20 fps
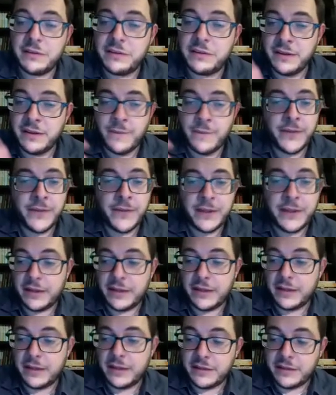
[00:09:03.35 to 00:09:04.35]

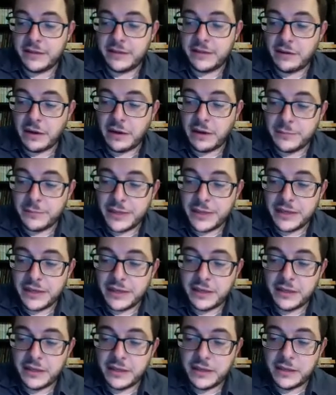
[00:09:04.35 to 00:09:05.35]
Uh, there are
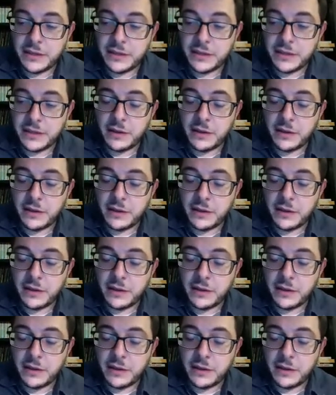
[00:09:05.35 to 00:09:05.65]
many,